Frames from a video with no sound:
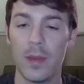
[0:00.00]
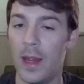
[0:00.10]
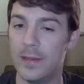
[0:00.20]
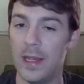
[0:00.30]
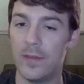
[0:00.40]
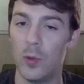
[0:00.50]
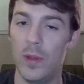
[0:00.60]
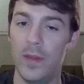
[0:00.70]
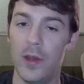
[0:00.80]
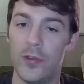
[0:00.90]
I take the
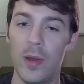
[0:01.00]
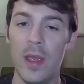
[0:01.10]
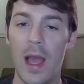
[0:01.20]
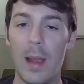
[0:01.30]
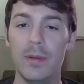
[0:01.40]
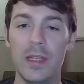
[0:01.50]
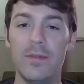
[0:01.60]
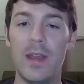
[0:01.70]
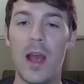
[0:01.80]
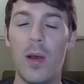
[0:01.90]
win there. So I believe
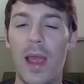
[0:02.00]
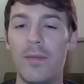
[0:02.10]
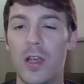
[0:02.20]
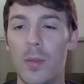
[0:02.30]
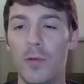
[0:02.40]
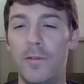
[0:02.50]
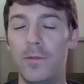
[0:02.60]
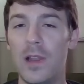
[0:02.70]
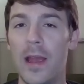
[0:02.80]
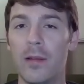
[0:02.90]
now I have a couple
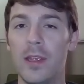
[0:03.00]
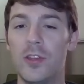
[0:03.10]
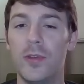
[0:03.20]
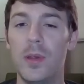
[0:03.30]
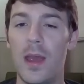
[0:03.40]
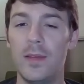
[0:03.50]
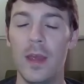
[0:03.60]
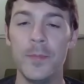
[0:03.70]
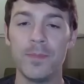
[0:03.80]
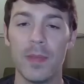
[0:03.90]
Flyer leads for you
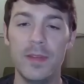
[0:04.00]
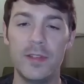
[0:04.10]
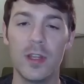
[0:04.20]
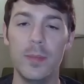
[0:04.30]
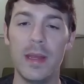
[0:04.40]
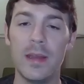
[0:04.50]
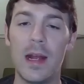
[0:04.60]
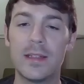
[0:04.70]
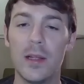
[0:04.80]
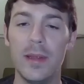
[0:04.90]
guys. This is going to be a
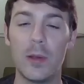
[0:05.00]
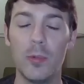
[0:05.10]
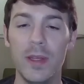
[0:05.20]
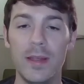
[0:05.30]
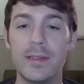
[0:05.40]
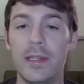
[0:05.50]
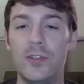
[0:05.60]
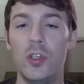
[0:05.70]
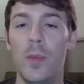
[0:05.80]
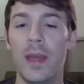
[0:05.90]
Noctowl lead. I really didn't see
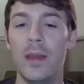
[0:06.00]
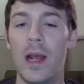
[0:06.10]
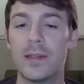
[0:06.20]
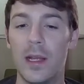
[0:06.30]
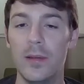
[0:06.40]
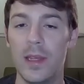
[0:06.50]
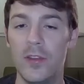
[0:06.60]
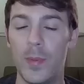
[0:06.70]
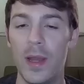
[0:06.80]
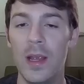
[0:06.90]
too many Noctowl
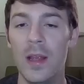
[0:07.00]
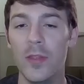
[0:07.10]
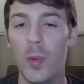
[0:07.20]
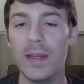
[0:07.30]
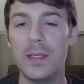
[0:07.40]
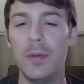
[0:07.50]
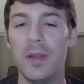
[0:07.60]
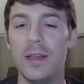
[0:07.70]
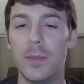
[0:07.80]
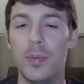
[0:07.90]
leads, but the way I
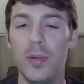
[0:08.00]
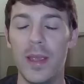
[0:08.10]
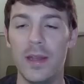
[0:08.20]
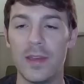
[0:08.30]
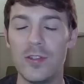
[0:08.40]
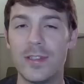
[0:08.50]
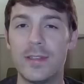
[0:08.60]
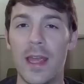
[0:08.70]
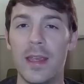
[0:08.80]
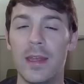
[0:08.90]
typically like to play it is I just
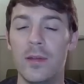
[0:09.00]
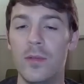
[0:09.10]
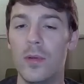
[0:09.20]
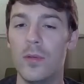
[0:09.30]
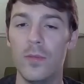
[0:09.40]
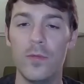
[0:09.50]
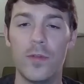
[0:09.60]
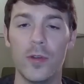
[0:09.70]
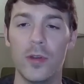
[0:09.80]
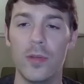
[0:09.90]
stay in
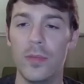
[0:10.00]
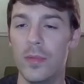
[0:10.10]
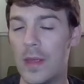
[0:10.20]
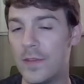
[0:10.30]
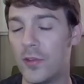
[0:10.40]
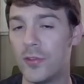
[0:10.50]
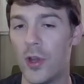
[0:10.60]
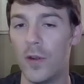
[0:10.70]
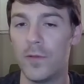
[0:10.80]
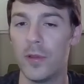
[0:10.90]
at the
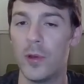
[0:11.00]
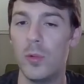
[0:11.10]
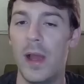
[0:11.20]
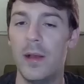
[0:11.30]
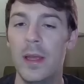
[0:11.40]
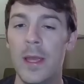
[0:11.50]
start for a little while,